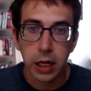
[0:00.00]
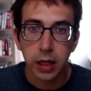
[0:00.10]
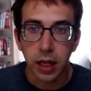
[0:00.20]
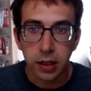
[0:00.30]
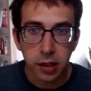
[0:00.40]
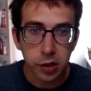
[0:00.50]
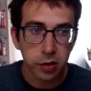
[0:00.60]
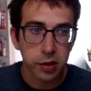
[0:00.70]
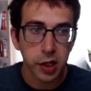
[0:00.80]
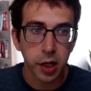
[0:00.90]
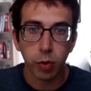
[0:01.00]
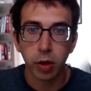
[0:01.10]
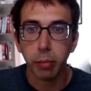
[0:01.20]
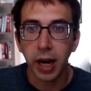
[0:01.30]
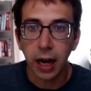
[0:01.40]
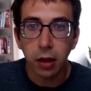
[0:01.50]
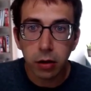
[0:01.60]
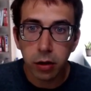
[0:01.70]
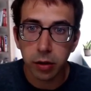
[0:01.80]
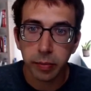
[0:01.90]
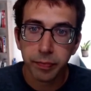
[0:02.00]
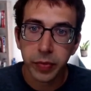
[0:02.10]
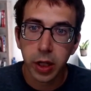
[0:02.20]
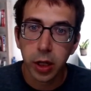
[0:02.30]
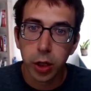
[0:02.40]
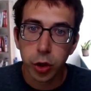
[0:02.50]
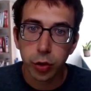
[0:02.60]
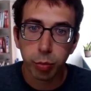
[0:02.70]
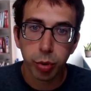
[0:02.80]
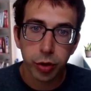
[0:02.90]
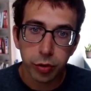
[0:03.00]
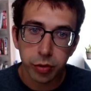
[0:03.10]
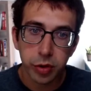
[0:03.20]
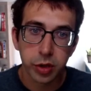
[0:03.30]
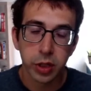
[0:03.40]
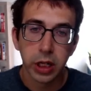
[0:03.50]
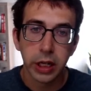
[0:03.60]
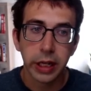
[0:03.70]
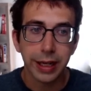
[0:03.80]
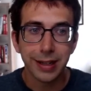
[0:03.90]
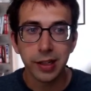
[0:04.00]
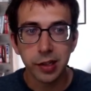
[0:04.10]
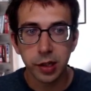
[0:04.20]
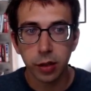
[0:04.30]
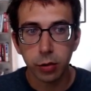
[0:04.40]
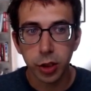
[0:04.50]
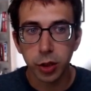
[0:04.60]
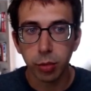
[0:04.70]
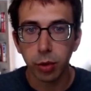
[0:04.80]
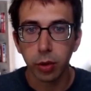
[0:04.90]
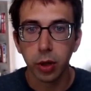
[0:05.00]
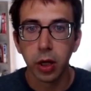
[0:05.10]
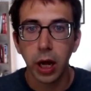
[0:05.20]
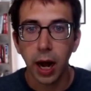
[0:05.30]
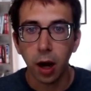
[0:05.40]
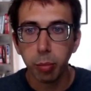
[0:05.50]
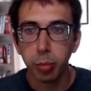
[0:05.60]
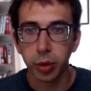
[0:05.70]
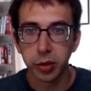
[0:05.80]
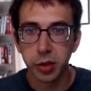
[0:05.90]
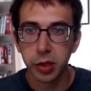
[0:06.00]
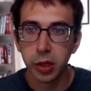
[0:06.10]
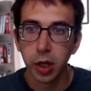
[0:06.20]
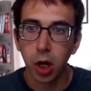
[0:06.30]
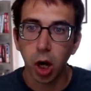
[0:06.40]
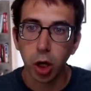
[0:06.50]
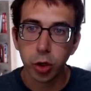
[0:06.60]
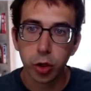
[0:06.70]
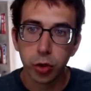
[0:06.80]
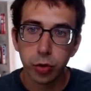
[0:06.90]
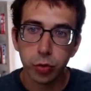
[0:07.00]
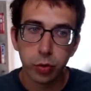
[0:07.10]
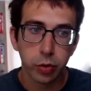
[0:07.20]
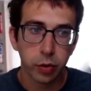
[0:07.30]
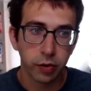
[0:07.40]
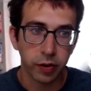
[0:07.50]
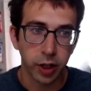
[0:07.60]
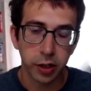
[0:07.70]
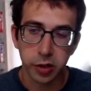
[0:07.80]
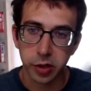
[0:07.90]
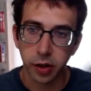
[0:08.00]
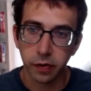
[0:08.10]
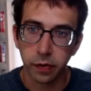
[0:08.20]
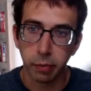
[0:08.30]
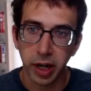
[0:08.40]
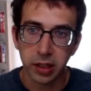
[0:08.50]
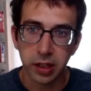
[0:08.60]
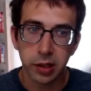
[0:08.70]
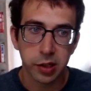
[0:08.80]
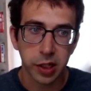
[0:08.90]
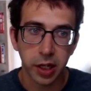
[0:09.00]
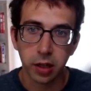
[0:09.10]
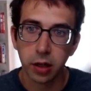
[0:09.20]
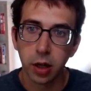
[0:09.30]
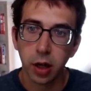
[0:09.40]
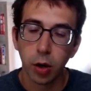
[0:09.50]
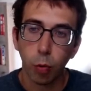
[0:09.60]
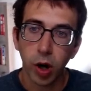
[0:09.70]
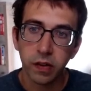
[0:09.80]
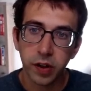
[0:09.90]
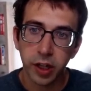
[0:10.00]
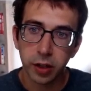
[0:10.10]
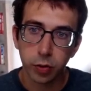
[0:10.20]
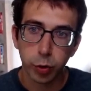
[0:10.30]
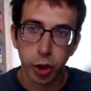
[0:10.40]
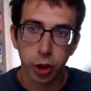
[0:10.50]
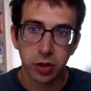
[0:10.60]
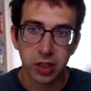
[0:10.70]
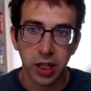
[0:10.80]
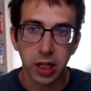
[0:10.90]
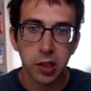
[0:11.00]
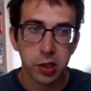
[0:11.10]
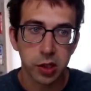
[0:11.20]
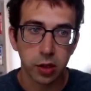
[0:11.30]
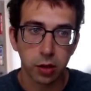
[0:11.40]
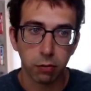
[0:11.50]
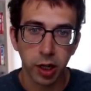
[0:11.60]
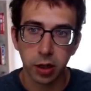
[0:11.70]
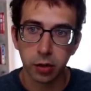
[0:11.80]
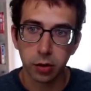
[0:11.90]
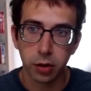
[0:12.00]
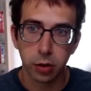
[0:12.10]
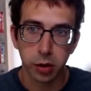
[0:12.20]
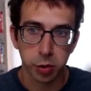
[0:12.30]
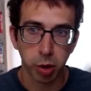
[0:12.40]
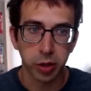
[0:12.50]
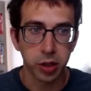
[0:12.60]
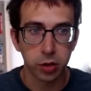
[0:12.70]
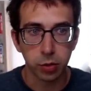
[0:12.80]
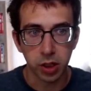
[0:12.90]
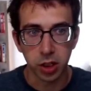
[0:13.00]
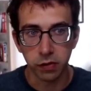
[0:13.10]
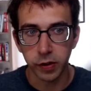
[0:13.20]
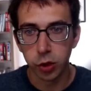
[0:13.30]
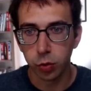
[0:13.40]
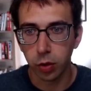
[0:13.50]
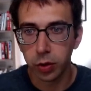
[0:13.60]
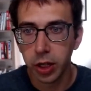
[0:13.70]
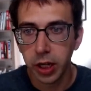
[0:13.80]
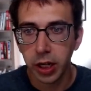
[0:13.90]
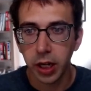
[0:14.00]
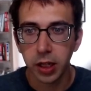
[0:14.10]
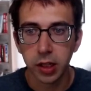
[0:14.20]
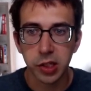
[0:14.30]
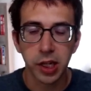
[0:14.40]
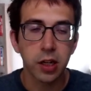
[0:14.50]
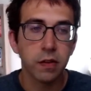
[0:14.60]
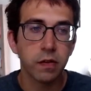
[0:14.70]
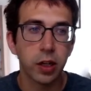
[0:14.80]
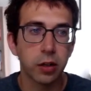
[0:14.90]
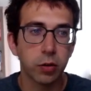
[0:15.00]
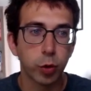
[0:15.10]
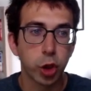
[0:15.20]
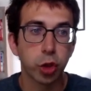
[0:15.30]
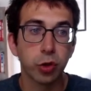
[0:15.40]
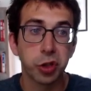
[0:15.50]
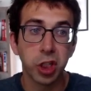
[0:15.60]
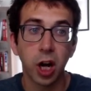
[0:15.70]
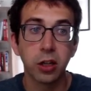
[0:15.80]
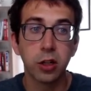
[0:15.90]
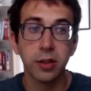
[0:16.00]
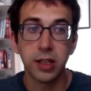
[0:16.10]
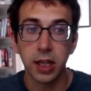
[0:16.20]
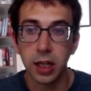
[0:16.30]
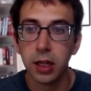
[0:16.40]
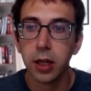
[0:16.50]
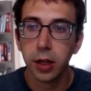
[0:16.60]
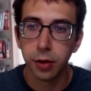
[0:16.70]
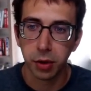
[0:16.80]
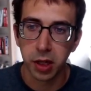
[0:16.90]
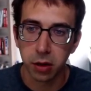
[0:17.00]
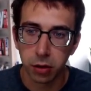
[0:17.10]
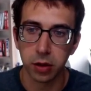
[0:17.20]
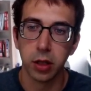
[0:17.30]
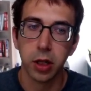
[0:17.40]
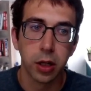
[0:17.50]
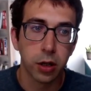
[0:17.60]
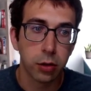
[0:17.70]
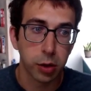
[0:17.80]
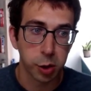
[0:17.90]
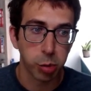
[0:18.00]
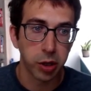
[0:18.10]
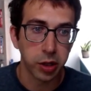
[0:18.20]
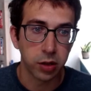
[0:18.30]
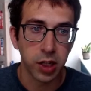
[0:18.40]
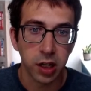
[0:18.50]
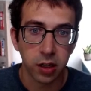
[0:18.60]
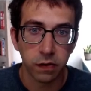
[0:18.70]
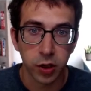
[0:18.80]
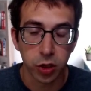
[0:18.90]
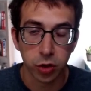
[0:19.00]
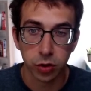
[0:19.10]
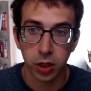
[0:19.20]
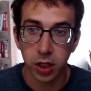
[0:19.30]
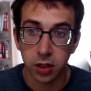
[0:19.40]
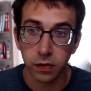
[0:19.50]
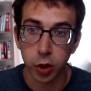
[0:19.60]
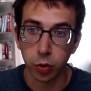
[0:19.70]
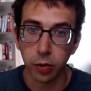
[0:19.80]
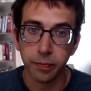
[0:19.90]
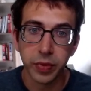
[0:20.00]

The idea is to say, well, my algorithm should produce indistinguishable outputs on two variants of my dataset, one variant which contains the record corresponding to an individual, and the second variant which does not contain the record corresponding to that individual.